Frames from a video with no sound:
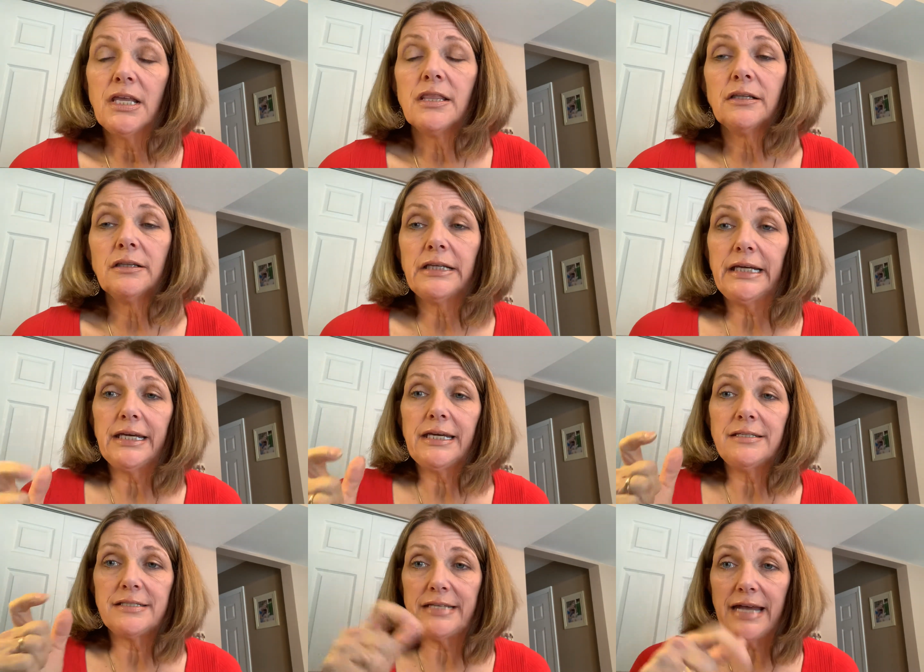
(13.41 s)
The link
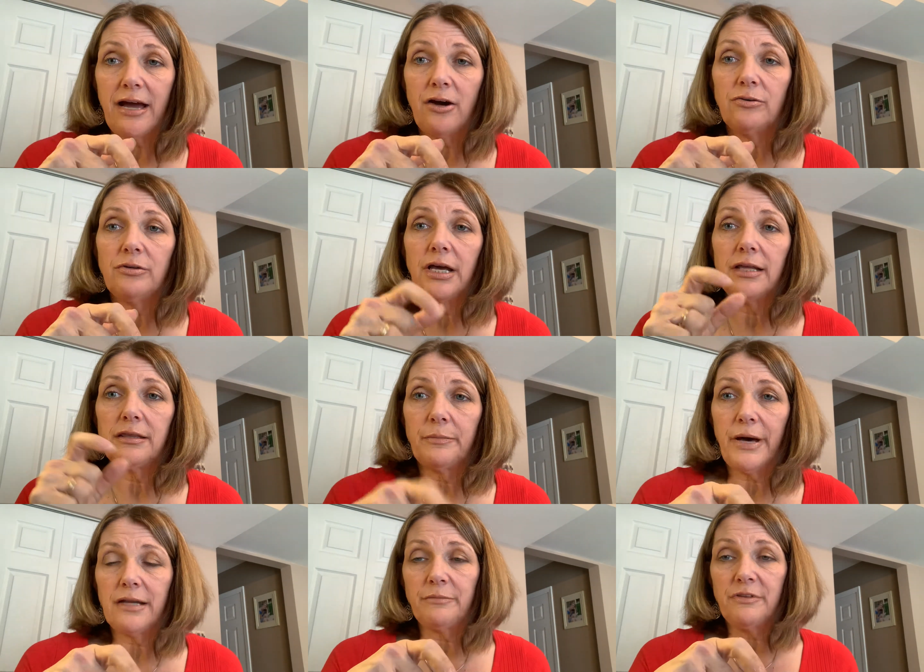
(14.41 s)
is down at the
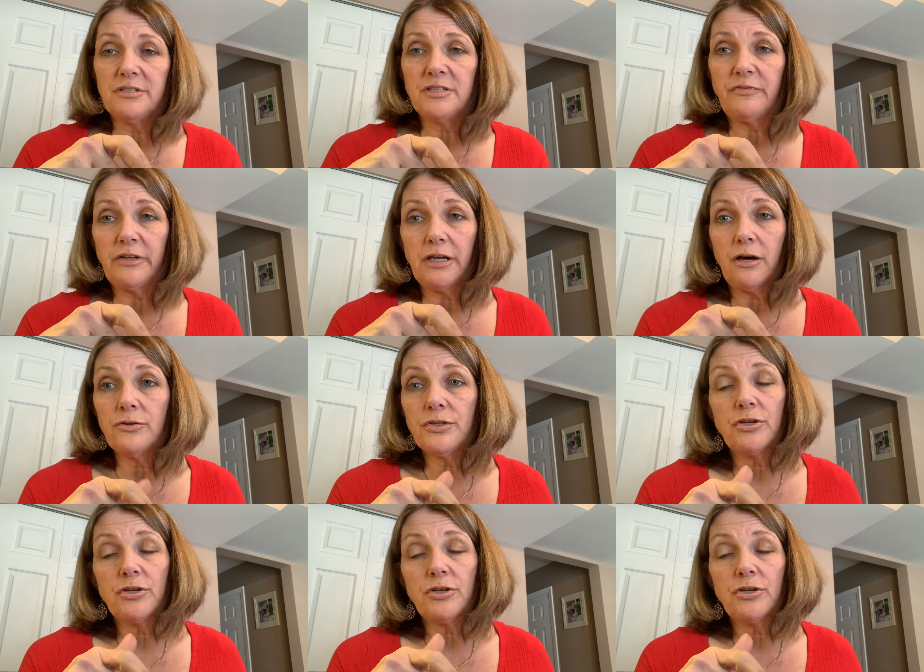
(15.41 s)
bottom of this video,